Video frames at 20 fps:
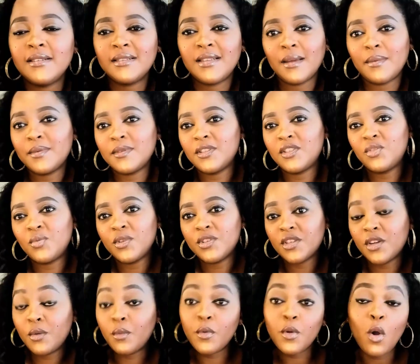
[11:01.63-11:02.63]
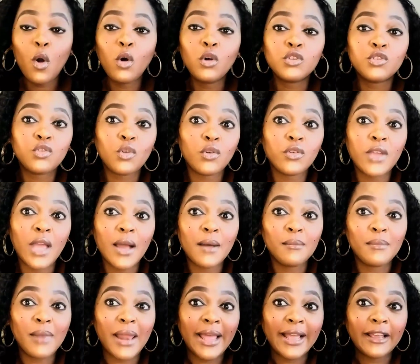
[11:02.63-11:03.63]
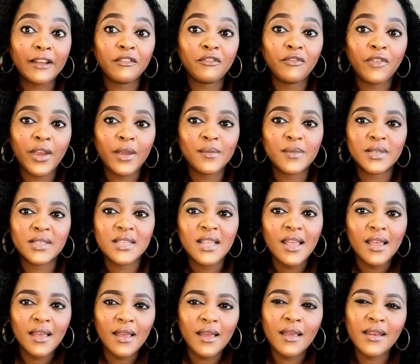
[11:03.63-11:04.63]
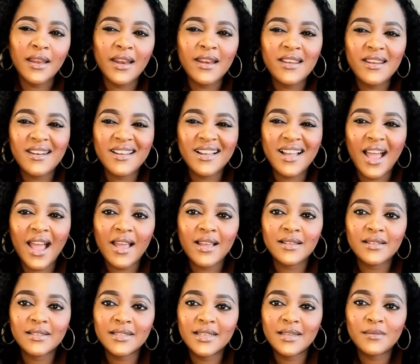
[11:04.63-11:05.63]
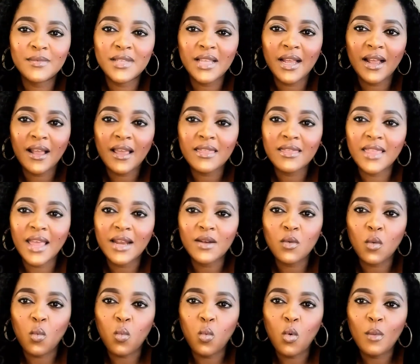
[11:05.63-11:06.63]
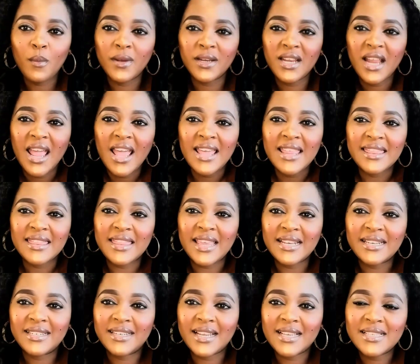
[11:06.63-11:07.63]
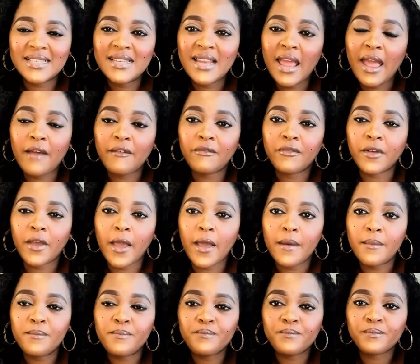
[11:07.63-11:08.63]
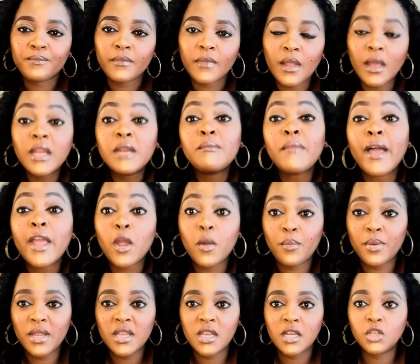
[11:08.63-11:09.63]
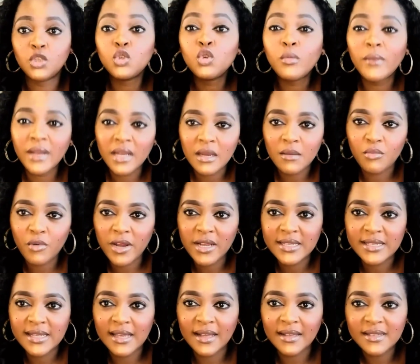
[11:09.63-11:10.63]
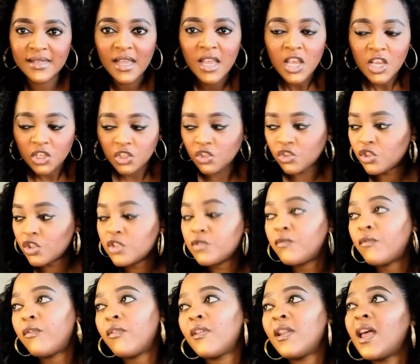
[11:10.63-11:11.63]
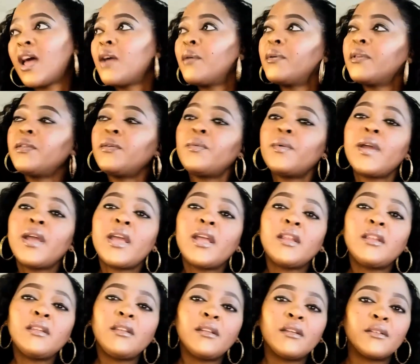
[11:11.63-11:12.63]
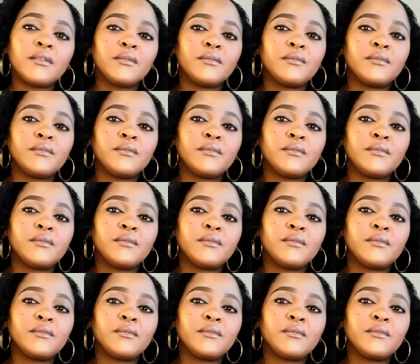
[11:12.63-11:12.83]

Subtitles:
Type of situation. And we're also young, black, and famous. Nadia Nakai seems like that woman that doesn't have, in my opinion, too many brain cells. She'll just fly with the wind.